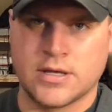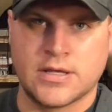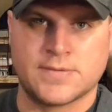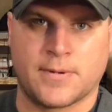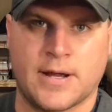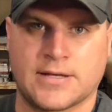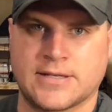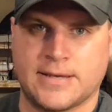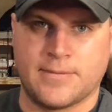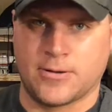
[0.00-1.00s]
These products
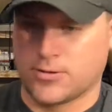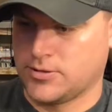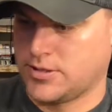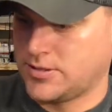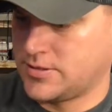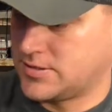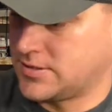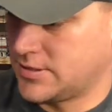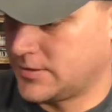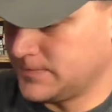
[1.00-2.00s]
came out earlier this
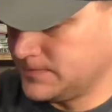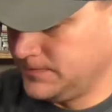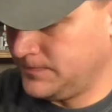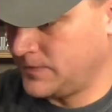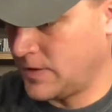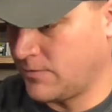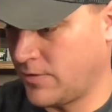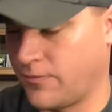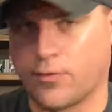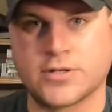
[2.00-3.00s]
year and we
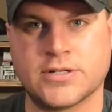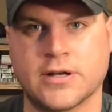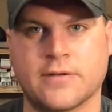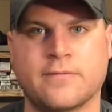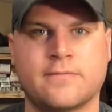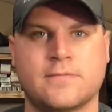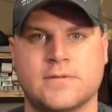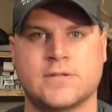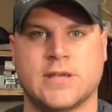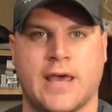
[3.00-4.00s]
were fortunate
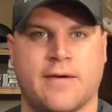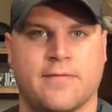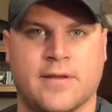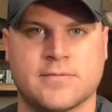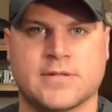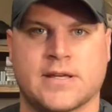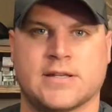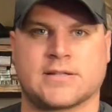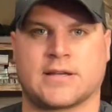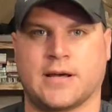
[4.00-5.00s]
enough to have them send
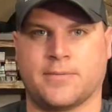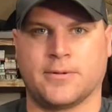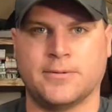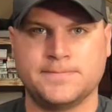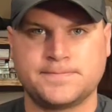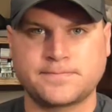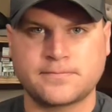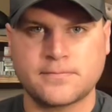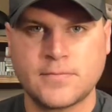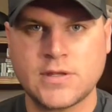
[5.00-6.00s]
us a couple
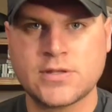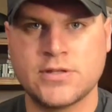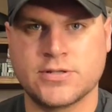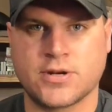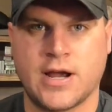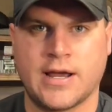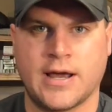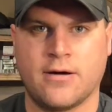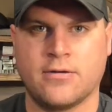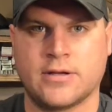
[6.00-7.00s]
to try
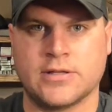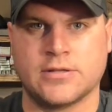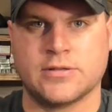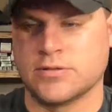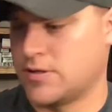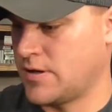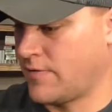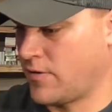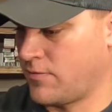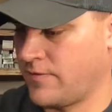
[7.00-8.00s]
out and give
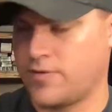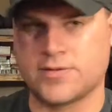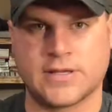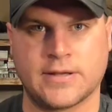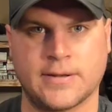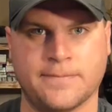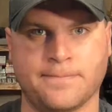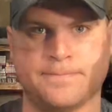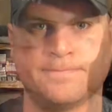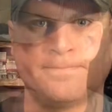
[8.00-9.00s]
our reviews on them.
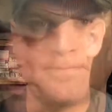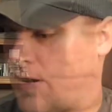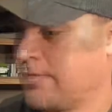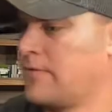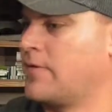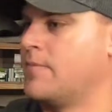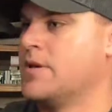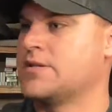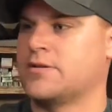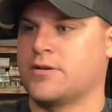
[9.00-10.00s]
First off, the
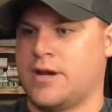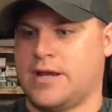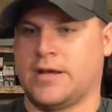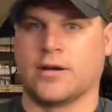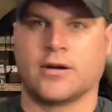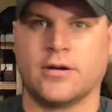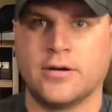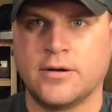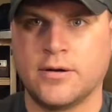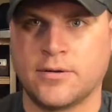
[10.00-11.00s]
Mister right here
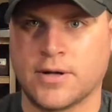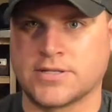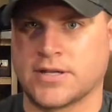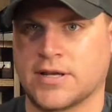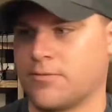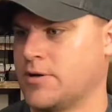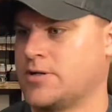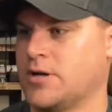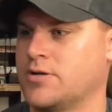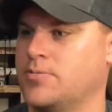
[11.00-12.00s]
runs on a
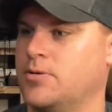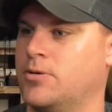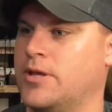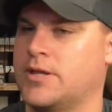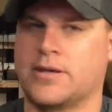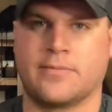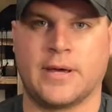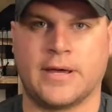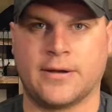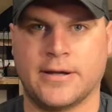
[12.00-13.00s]
rechargeable lithium
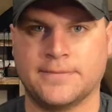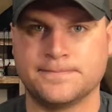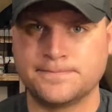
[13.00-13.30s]
battery.